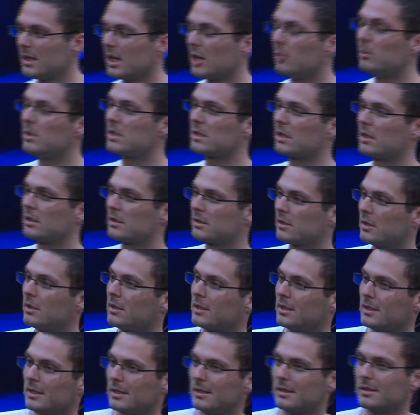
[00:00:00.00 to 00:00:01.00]
And we start
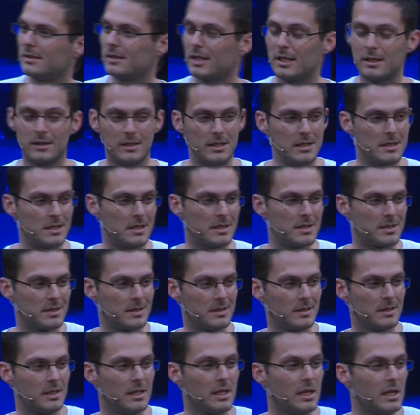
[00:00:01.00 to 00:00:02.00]
talking. And this
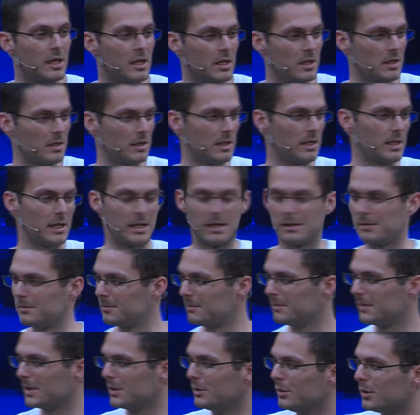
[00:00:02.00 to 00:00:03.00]
is,
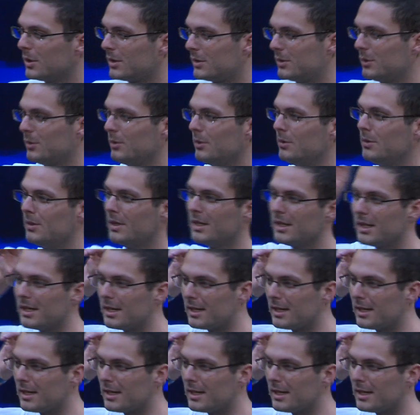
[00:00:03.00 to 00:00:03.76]
look to